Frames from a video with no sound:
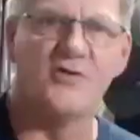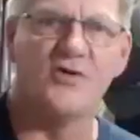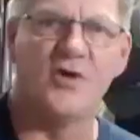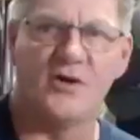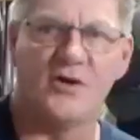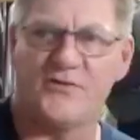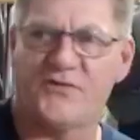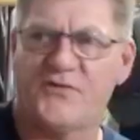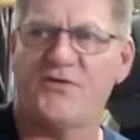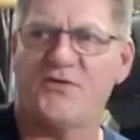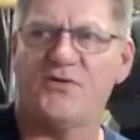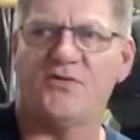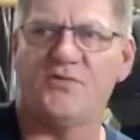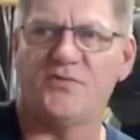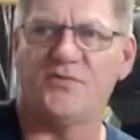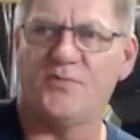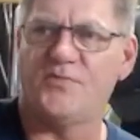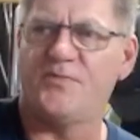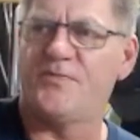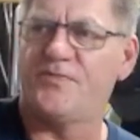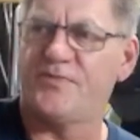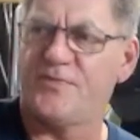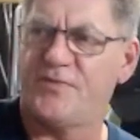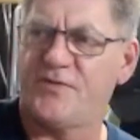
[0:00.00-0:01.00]
not too
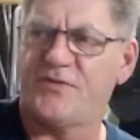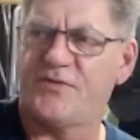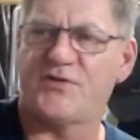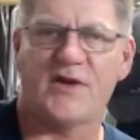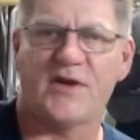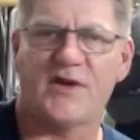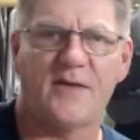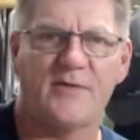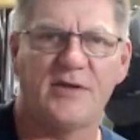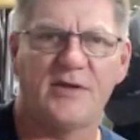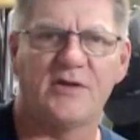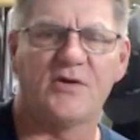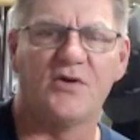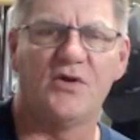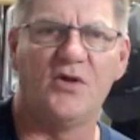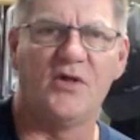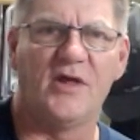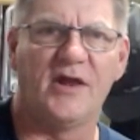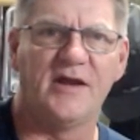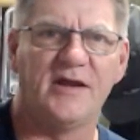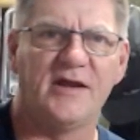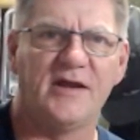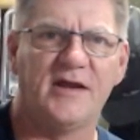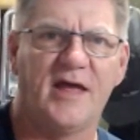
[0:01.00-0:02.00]
shabby at
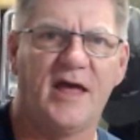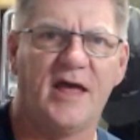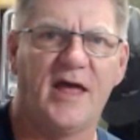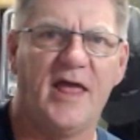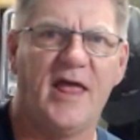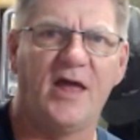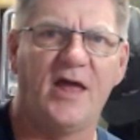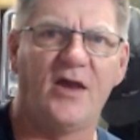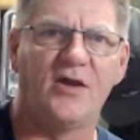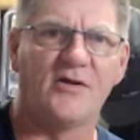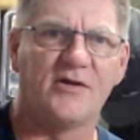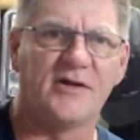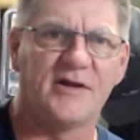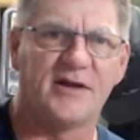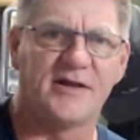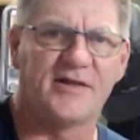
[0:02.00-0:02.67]
all. And how long did